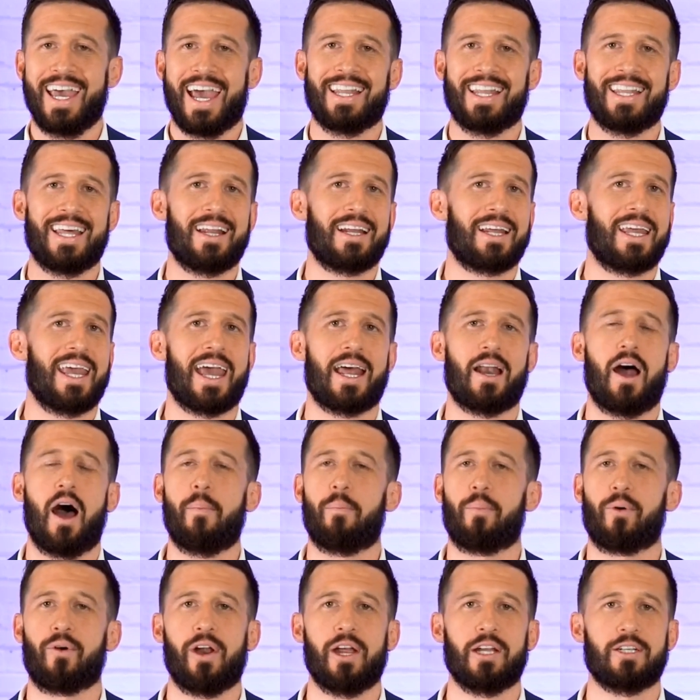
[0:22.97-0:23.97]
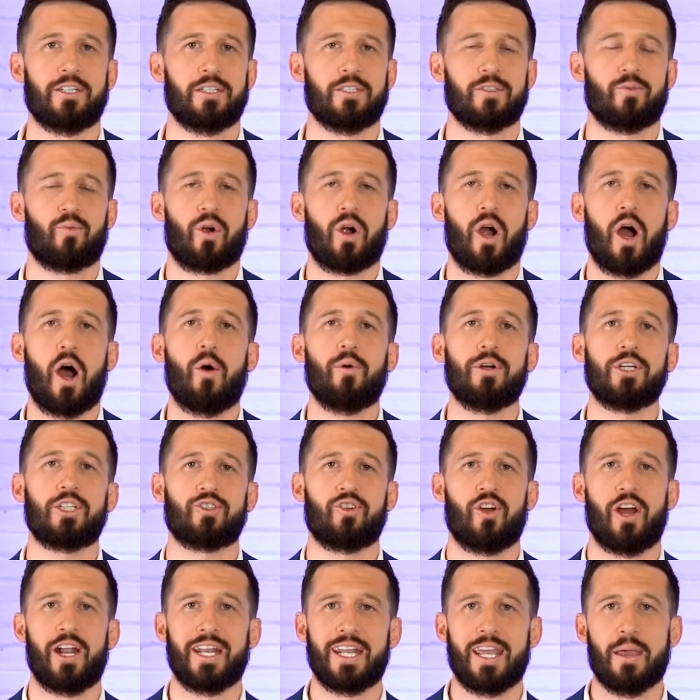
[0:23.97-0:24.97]
And then again, operations. We're always
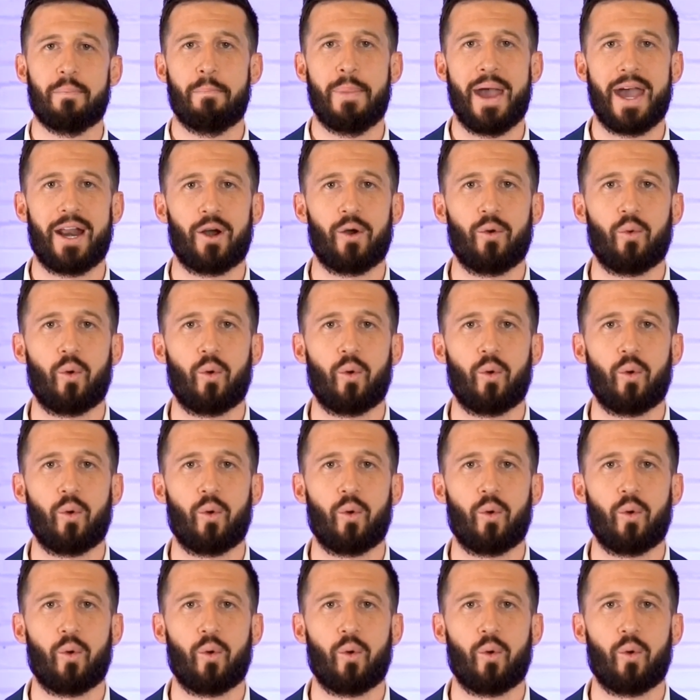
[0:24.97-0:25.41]
trying to get better.